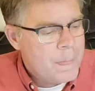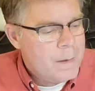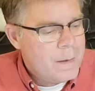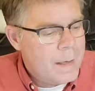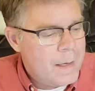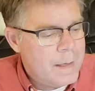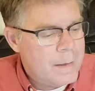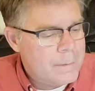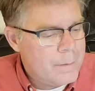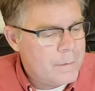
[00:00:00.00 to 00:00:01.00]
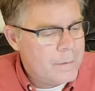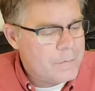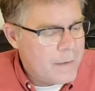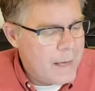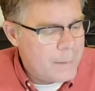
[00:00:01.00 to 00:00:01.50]
uh, a
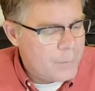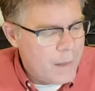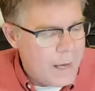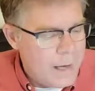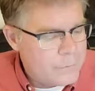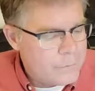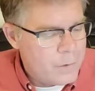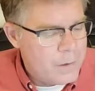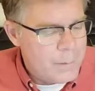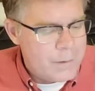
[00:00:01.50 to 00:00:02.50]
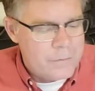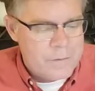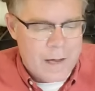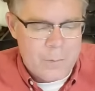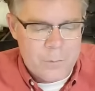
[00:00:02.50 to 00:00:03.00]
snap live stream. I just
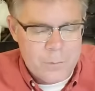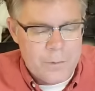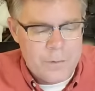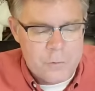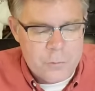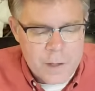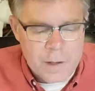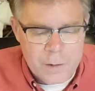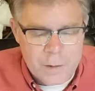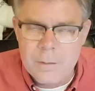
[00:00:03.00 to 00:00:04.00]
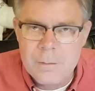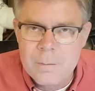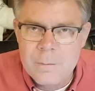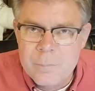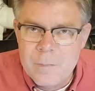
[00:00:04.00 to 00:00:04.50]
got really triggered
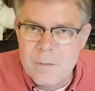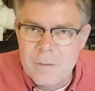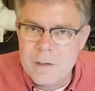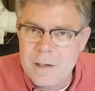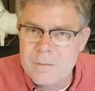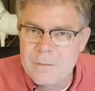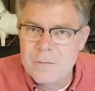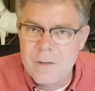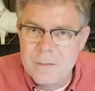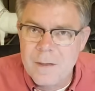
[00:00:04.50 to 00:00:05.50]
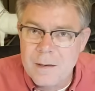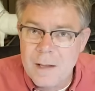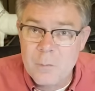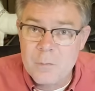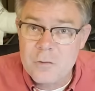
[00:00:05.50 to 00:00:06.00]
I don't think I've ever said that.
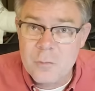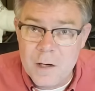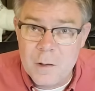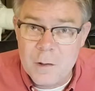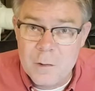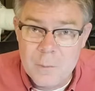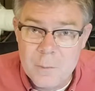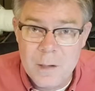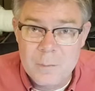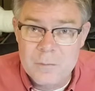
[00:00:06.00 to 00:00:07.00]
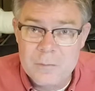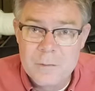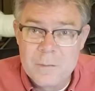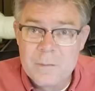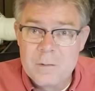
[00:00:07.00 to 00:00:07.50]
I was triggered when I was
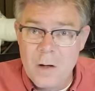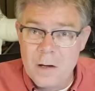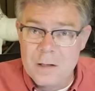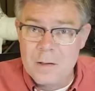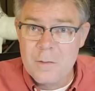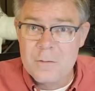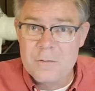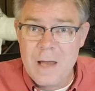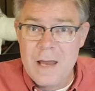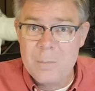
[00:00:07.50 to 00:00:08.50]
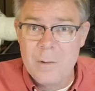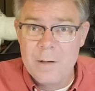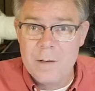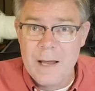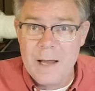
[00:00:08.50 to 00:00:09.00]
talking to this neighbor
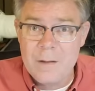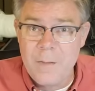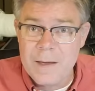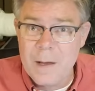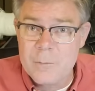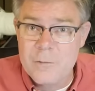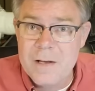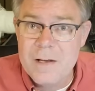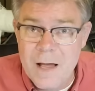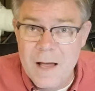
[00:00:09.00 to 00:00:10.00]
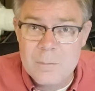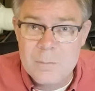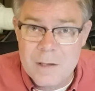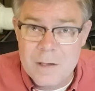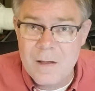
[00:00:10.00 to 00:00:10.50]
and he acted like I was a nut
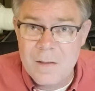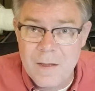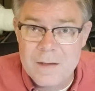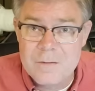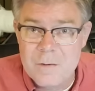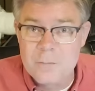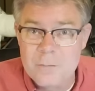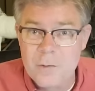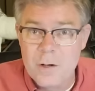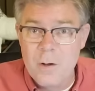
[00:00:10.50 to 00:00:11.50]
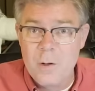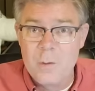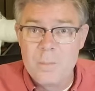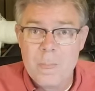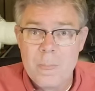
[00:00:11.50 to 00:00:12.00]
because I like silver and
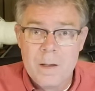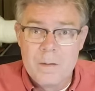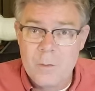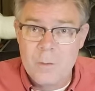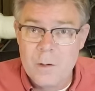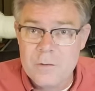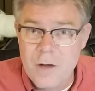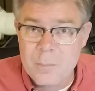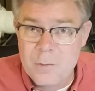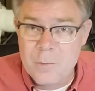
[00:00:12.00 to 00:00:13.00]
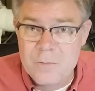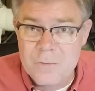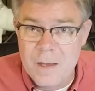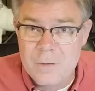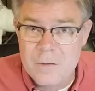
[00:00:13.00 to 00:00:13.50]
gold. Like Coin Shop Chris
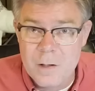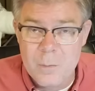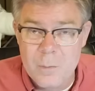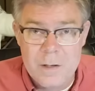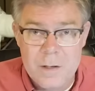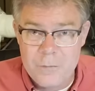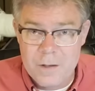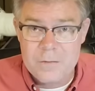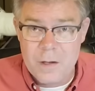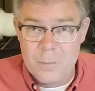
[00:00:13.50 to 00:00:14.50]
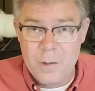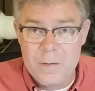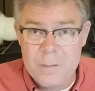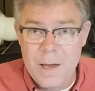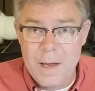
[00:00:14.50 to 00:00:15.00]
says, you know what? If things get
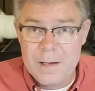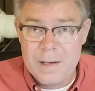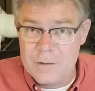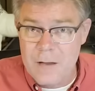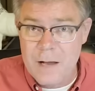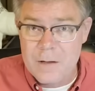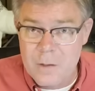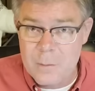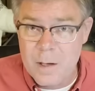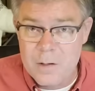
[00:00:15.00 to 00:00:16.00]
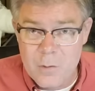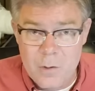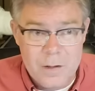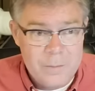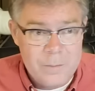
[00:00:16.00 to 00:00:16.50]
really bad and he knocks on my
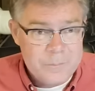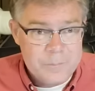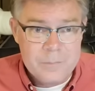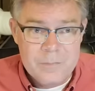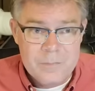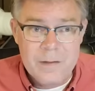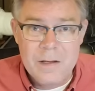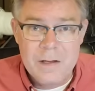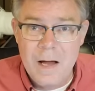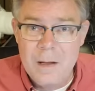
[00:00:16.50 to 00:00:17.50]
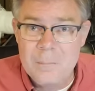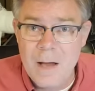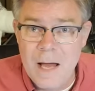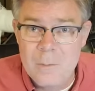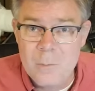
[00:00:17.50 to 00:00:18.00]
door, um,
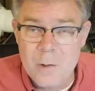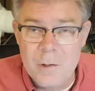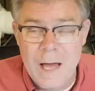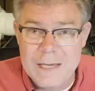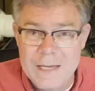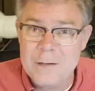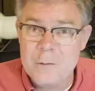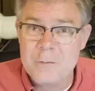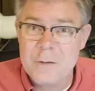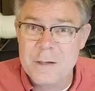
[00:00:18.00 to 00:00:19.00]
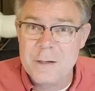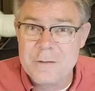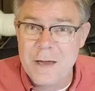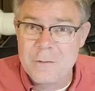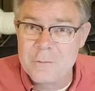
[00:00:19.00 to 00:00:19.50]
I will, I can't use the
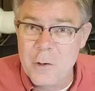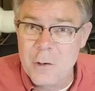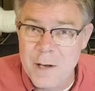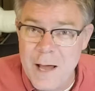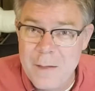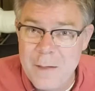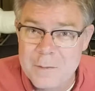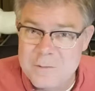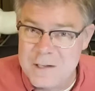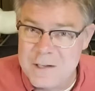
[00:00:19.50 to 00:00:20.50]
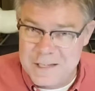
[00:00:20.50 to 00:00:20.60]
exact terminology,